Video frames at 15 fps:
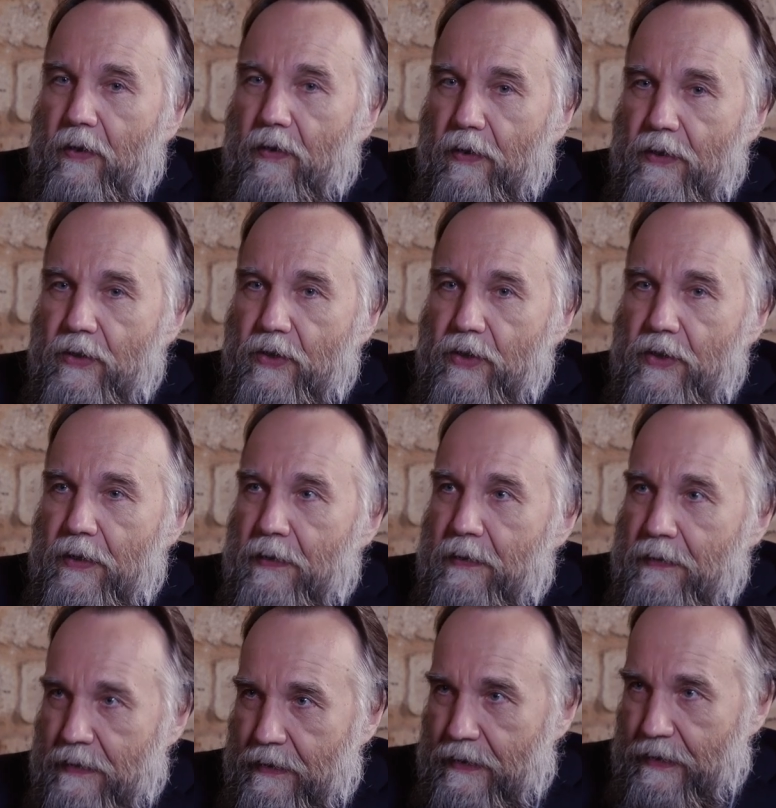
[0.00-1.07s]

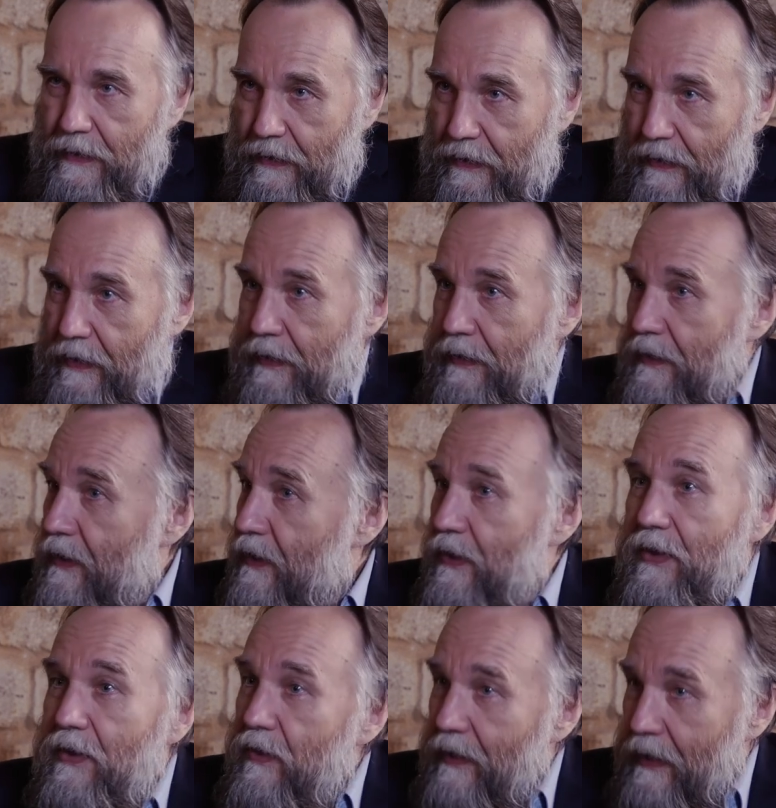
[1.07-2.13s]
Christians in
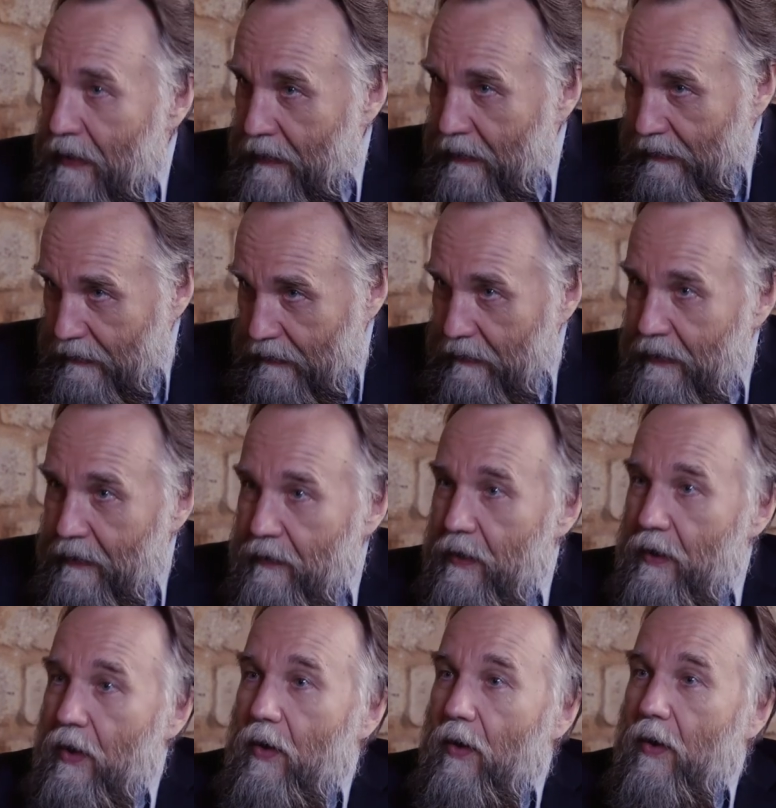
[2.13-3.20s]
Syria, that
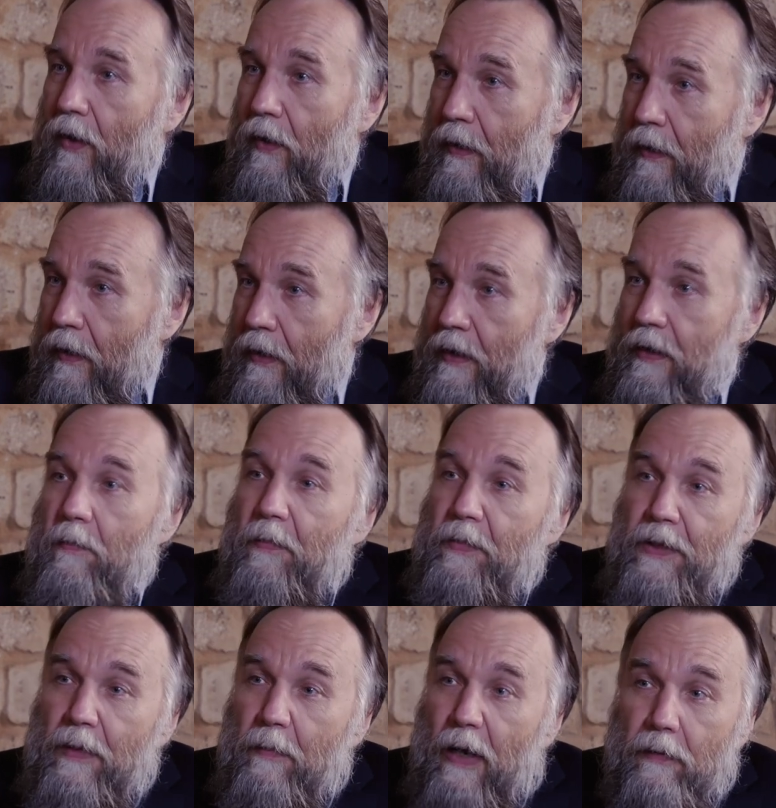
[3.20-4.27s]
in the
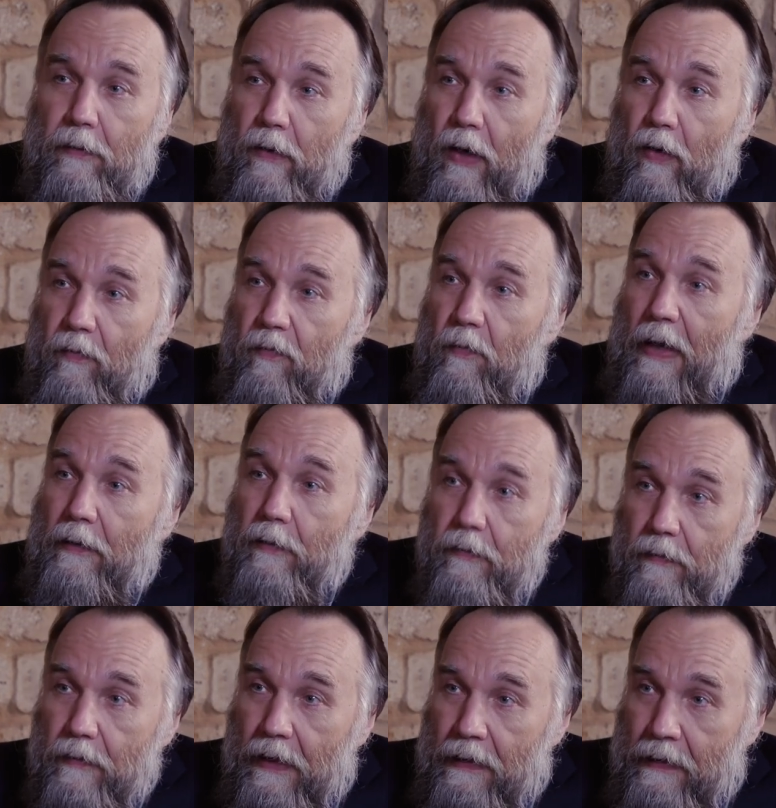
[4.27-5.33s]
of
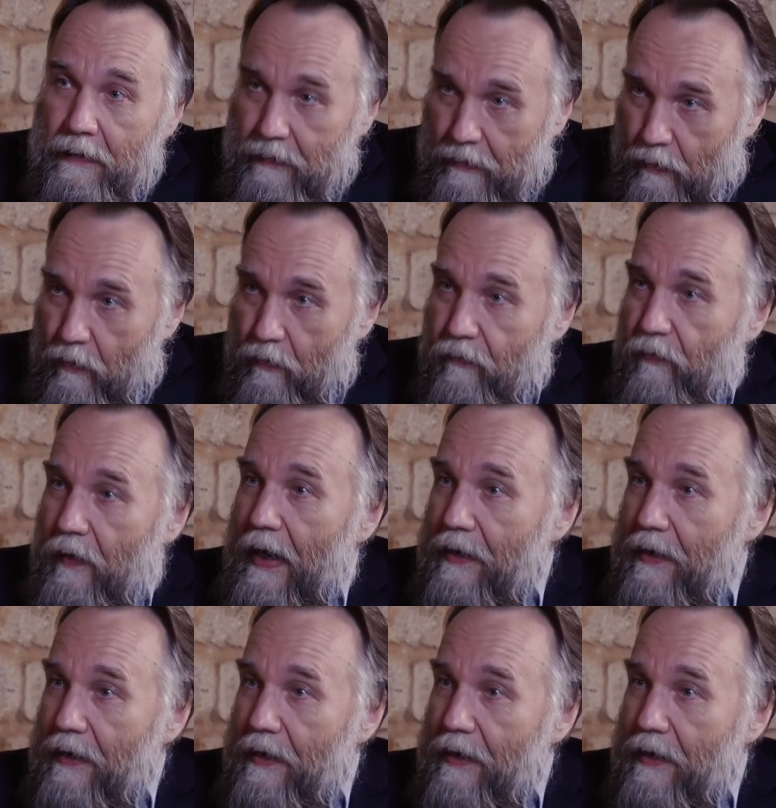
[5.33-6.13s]
Malula, of